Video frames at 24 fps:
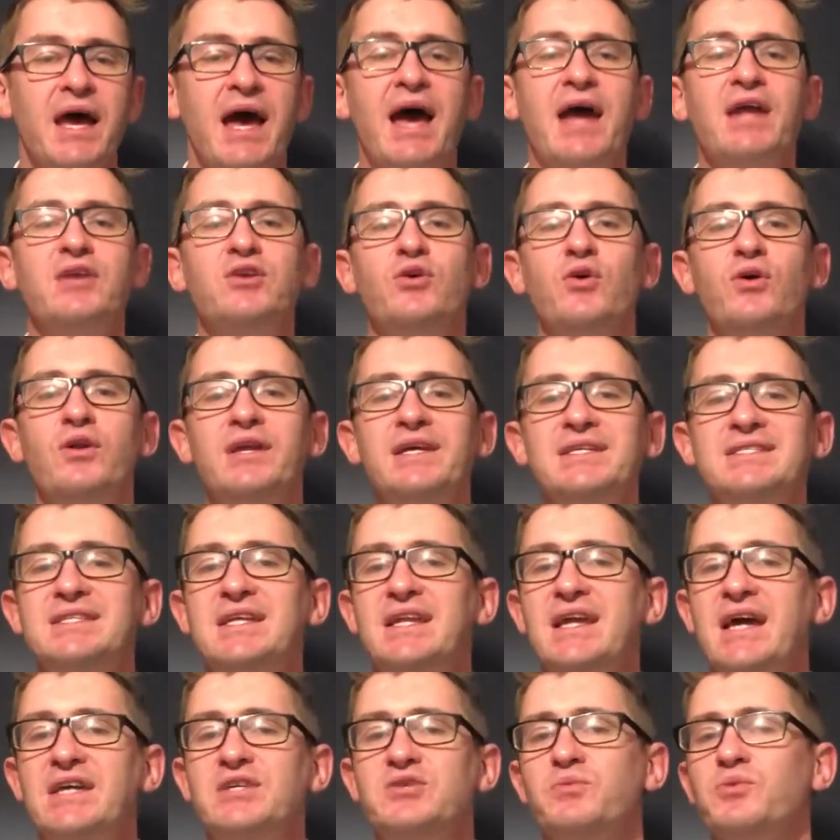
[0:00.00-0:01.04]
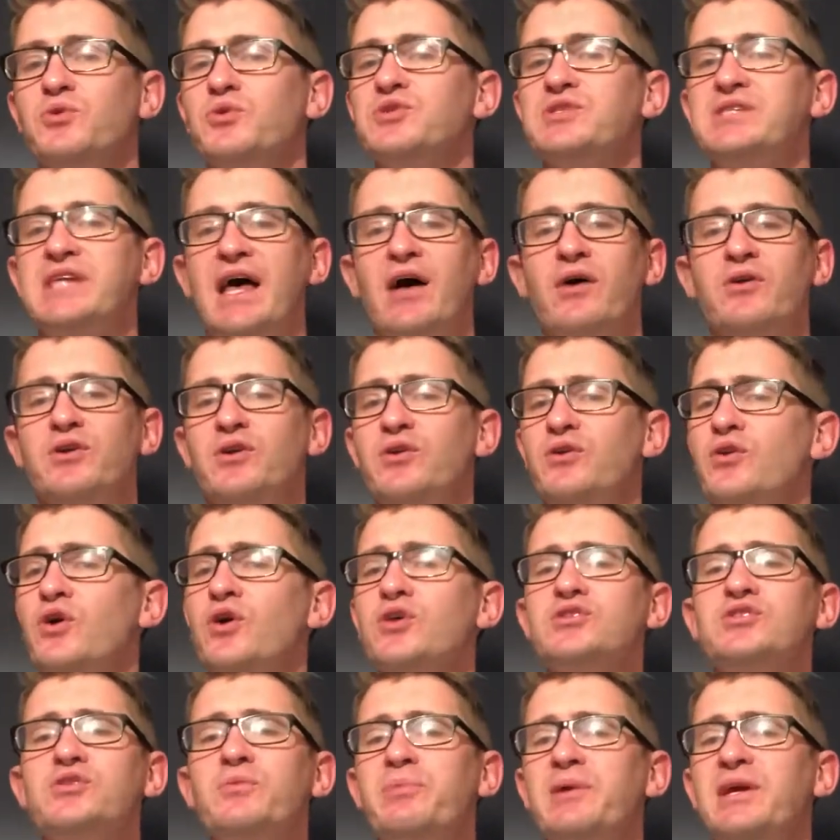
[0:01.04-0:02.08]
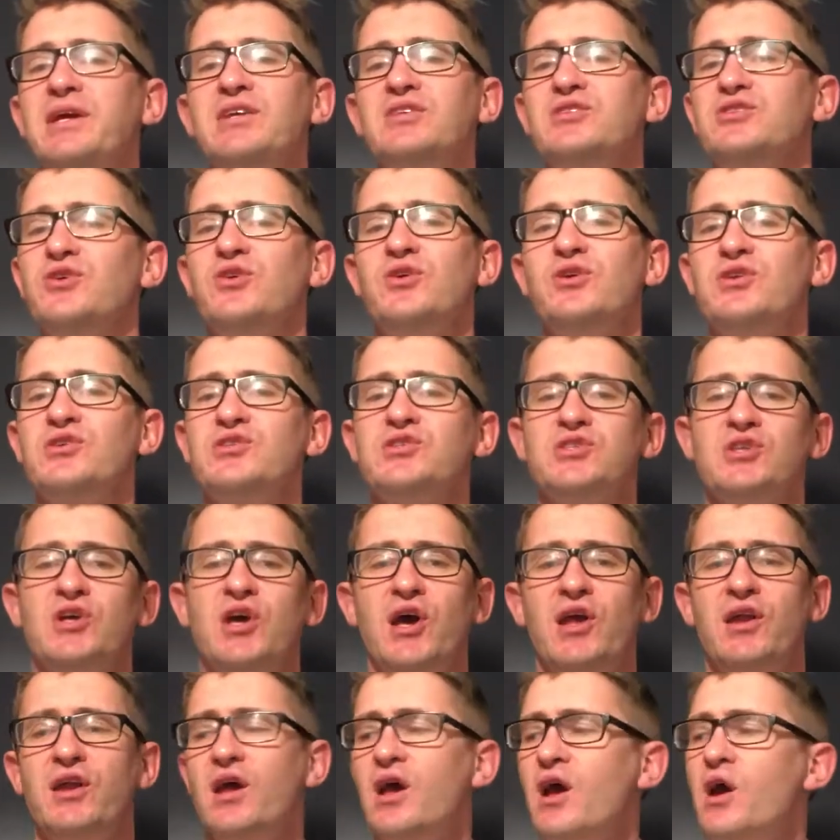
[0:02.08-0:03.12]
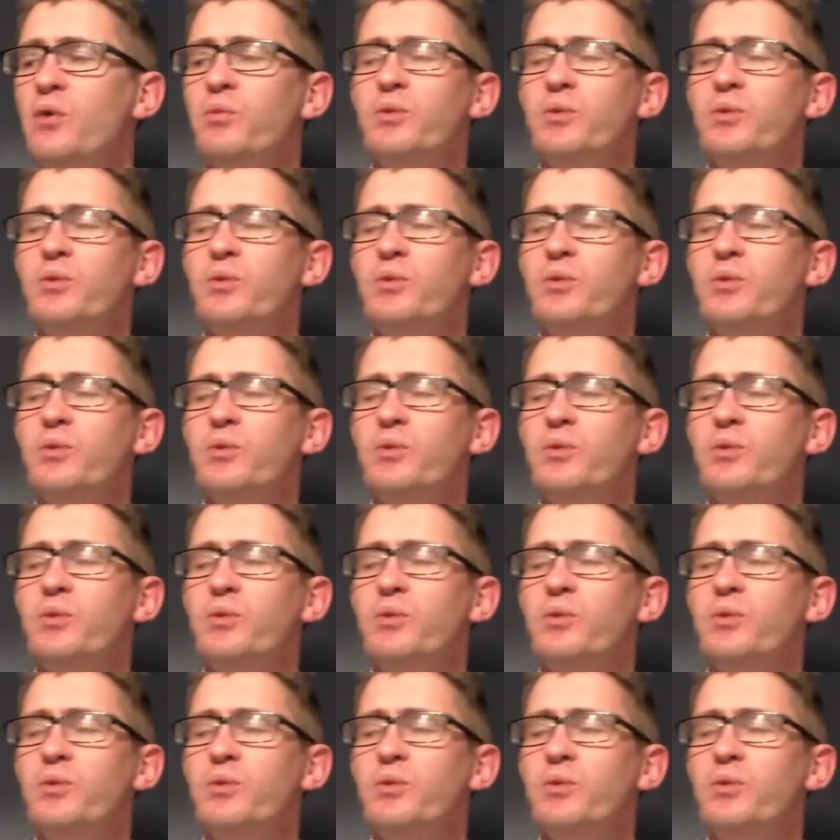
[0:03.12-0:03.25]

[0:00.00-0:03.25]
and your listing agent will tell you not to be too concerned